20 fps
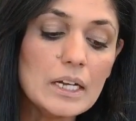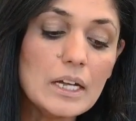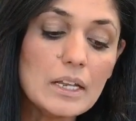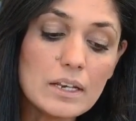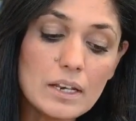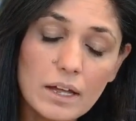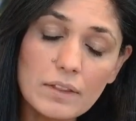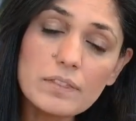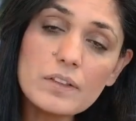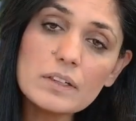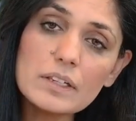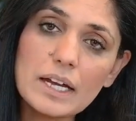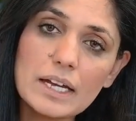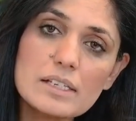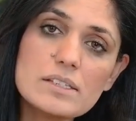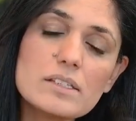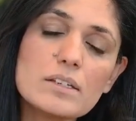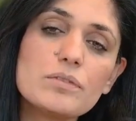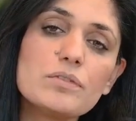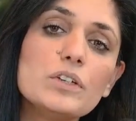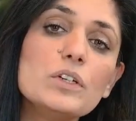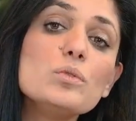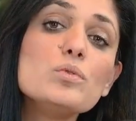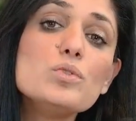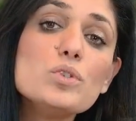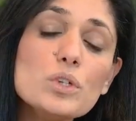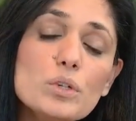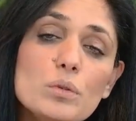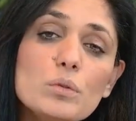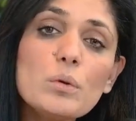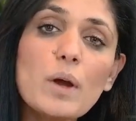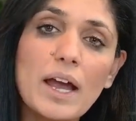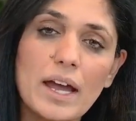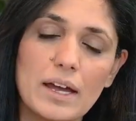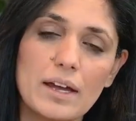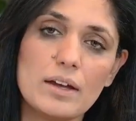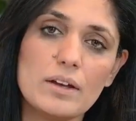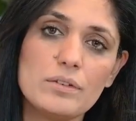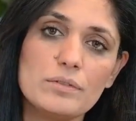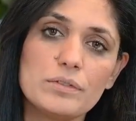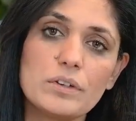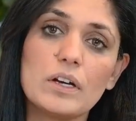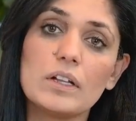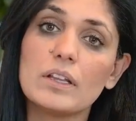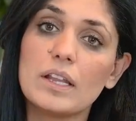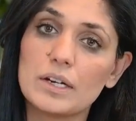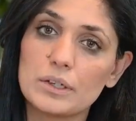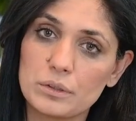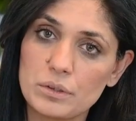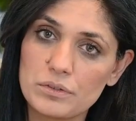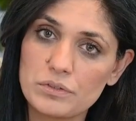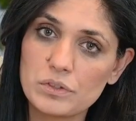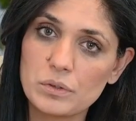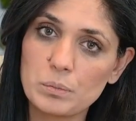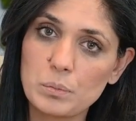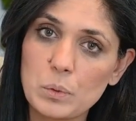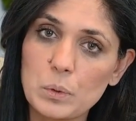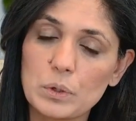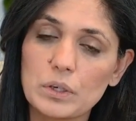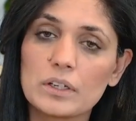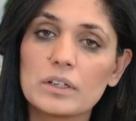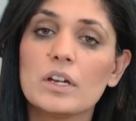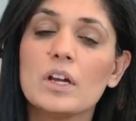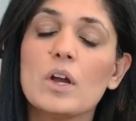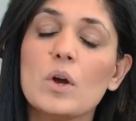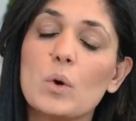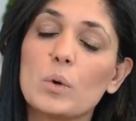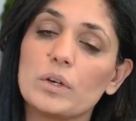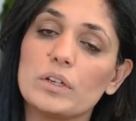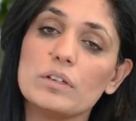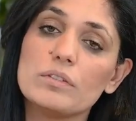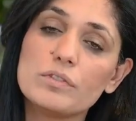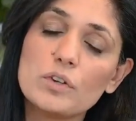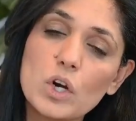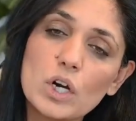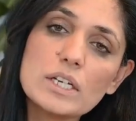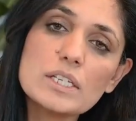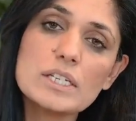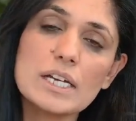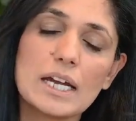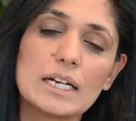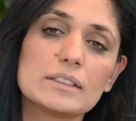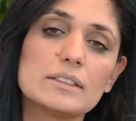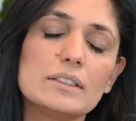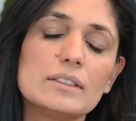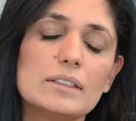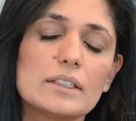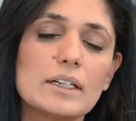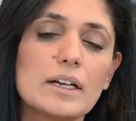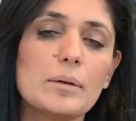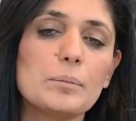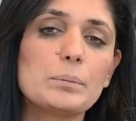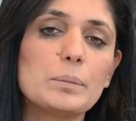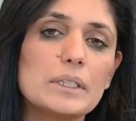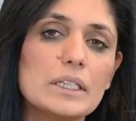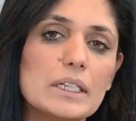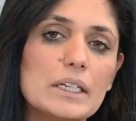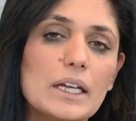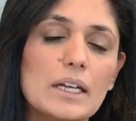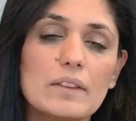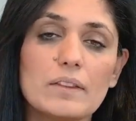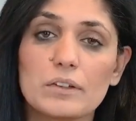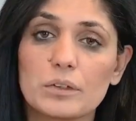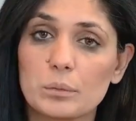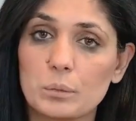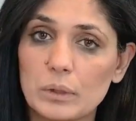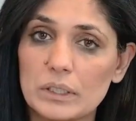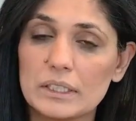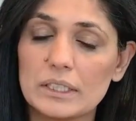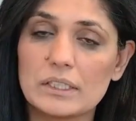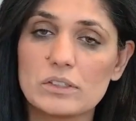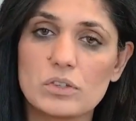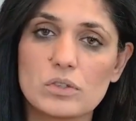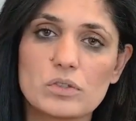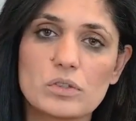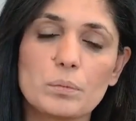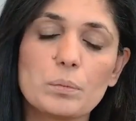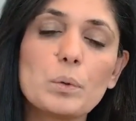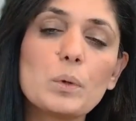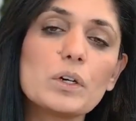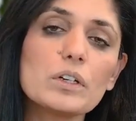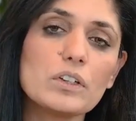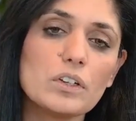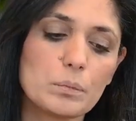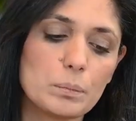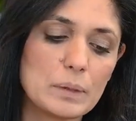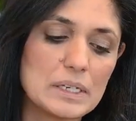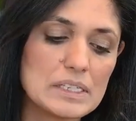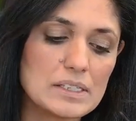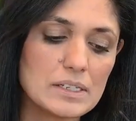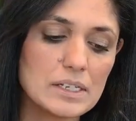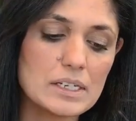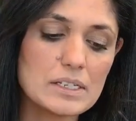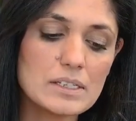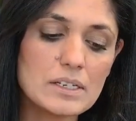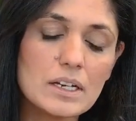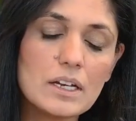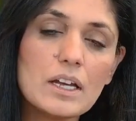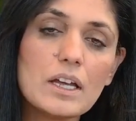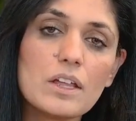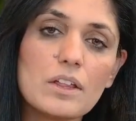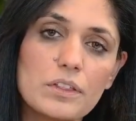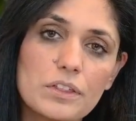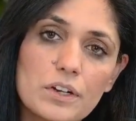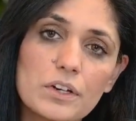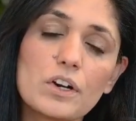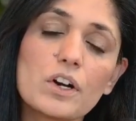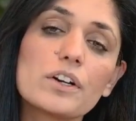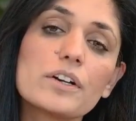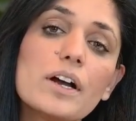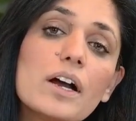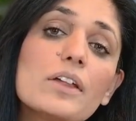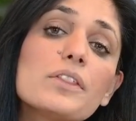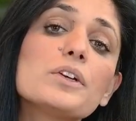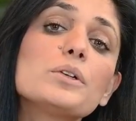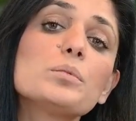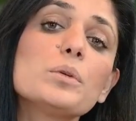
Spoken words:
Nonetheless, if you do have a letter of support or you've contacted the company and they're willing to support your business, there are other